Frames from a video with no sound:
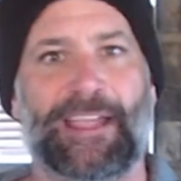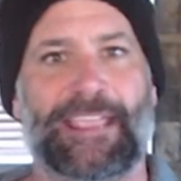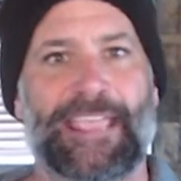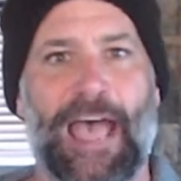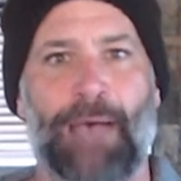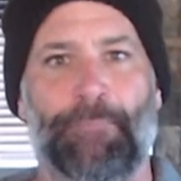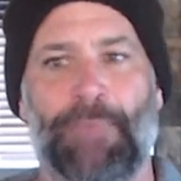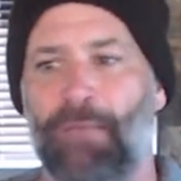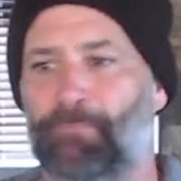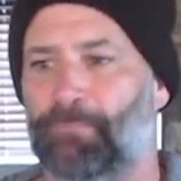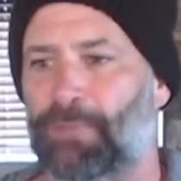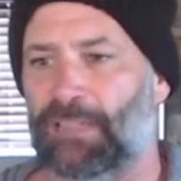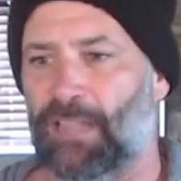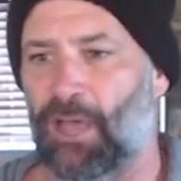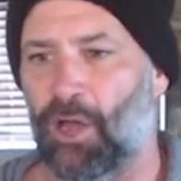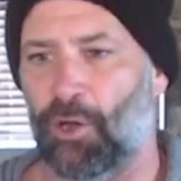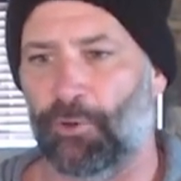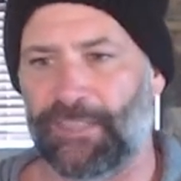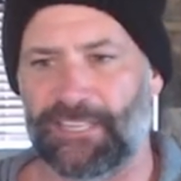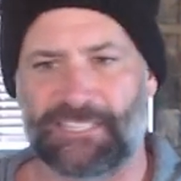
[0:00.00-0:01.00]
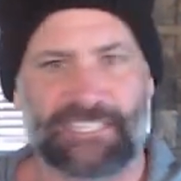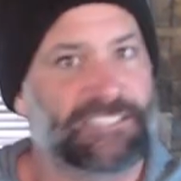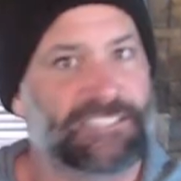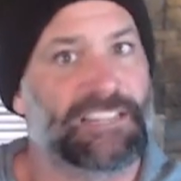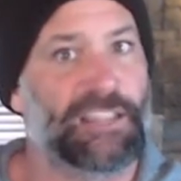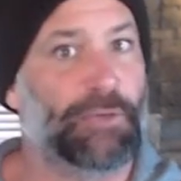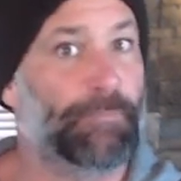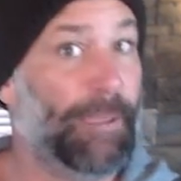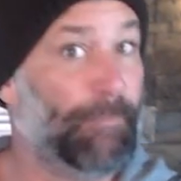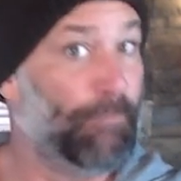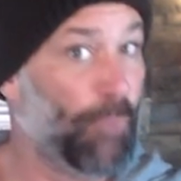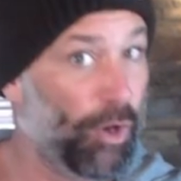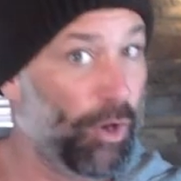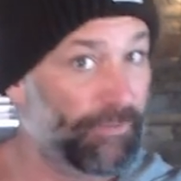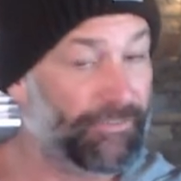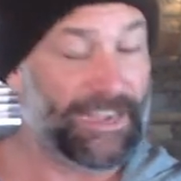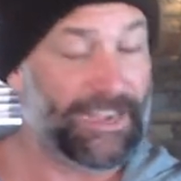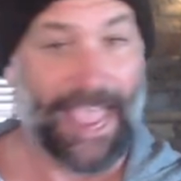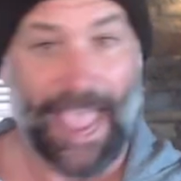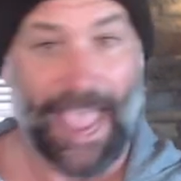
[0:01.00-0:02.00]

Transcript: comment below. This is a little bit more of an